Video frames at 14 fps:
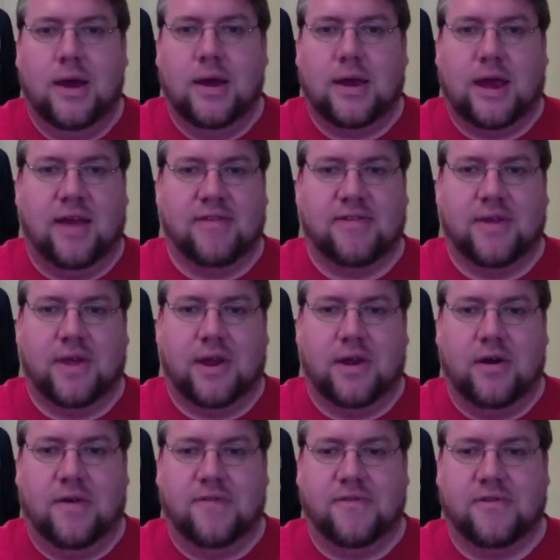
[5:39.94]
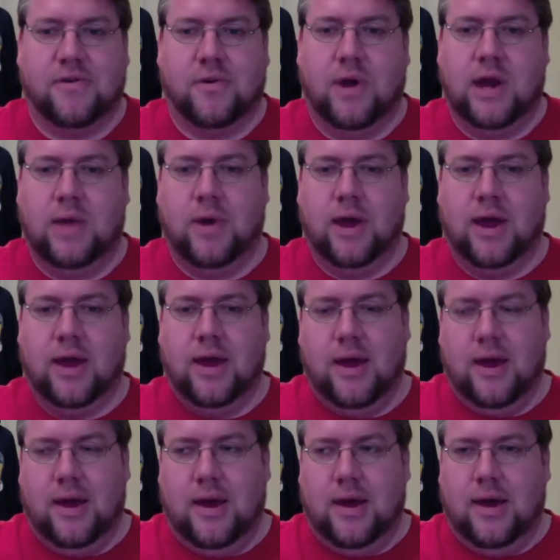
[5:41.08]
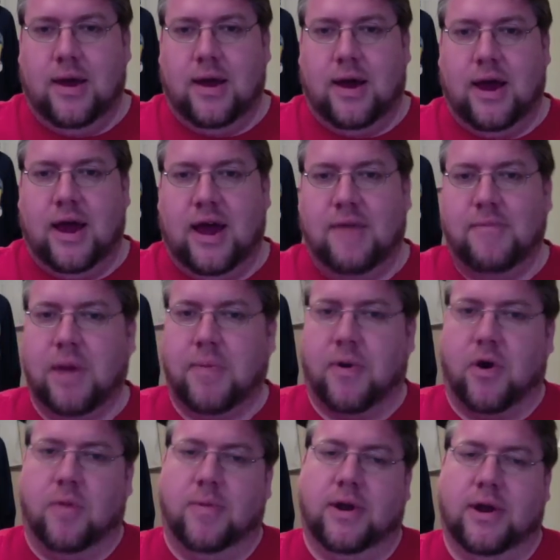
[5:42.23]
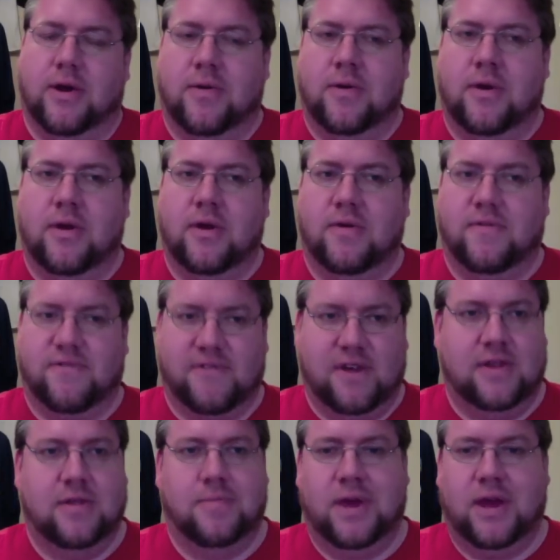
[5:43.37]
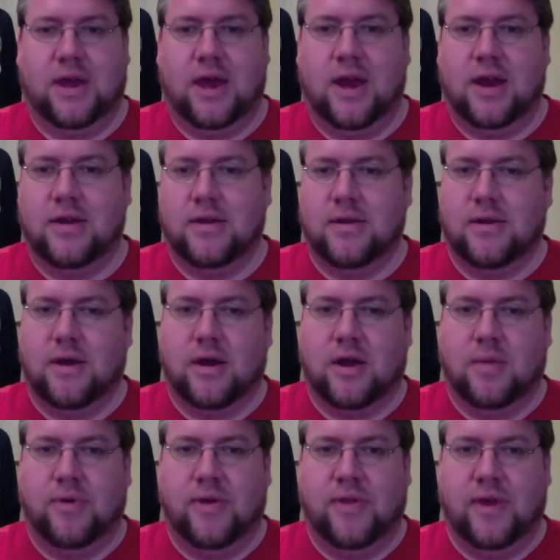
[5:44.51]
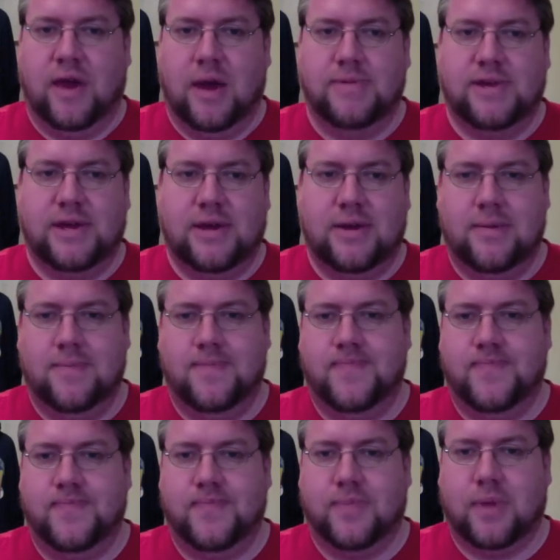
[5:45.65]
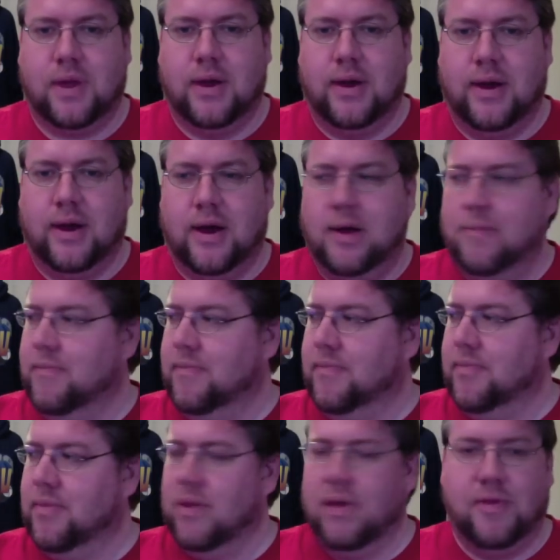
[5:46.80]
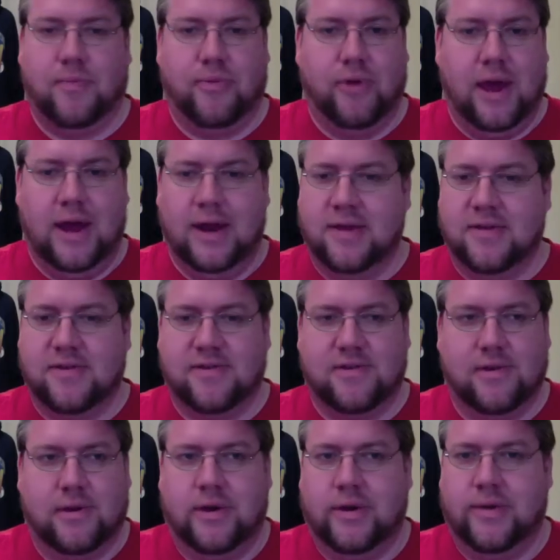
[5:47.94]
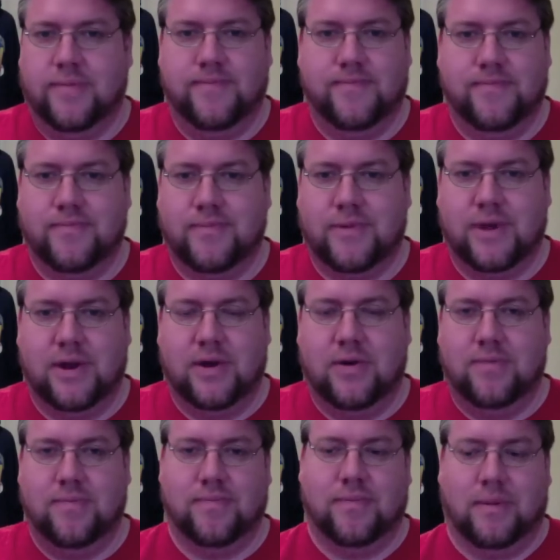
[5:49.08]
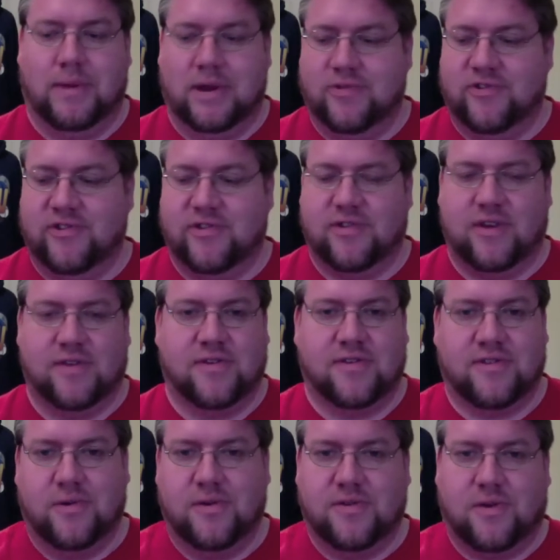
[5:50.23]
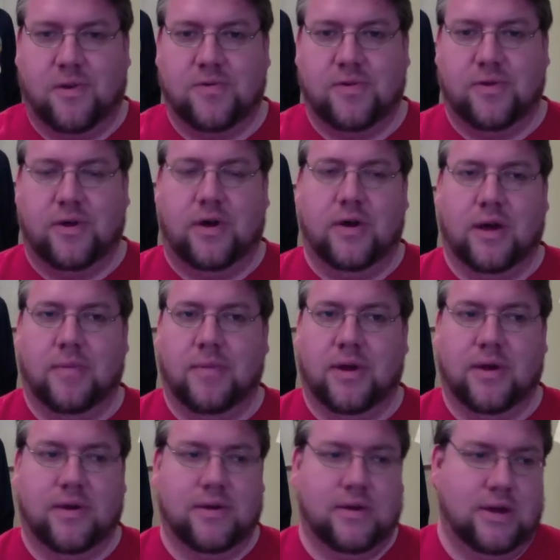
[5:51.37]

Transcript: can't say that enough. So anyway, I have my apartment now. You've seen the peek at it, uh, completely empty. Um, the plan is to, you know, I mean, just as this series goes along, I'm gonna